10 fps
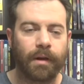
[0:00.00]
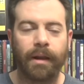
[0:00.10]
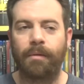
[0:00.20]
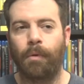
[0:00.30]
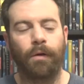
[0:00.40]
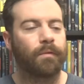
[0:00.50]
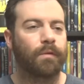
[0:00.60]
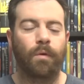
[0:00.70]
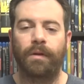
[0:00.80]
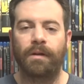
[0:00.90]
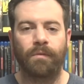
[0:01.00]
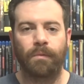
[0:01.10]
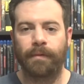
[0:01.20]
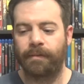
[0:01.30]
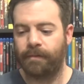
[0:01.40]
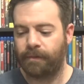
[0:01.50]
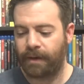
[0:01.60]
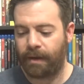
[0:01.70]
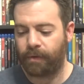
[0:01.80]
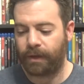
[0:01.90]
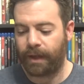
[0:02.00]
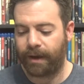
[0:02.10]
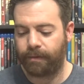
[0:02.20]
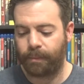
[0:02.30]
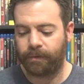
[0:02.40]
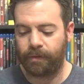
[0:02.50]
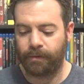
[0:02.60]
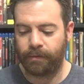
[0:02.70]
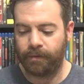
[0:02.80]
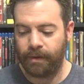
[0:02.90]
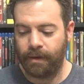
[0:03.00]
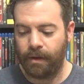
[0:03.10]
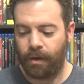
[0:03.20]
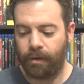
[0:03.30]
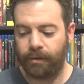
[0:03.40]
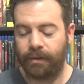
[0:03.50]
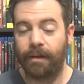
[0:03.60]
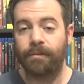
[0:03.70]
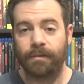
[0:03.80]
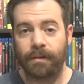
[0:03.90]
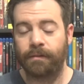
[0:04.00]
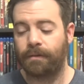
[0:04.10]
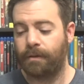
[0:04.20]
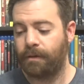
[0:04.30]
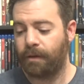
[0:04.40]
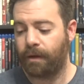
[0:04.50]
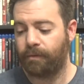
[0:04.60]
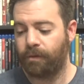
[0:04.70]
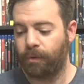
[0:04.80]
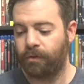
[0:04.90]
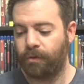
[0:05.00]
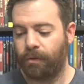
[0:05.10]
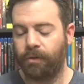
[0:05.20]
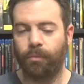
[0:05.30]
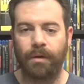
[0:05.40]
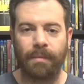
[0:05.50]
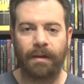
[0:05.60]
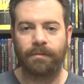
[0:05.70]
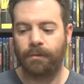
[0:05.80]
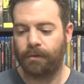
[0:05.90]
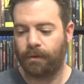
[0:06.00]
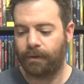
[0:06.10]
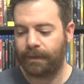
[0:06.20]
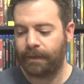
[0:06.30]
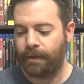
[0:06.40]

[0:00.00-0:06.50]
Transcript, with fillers: I like both for totally different reasons, and I have a lot of episodes on Laserdisc uh, the original and the remaster on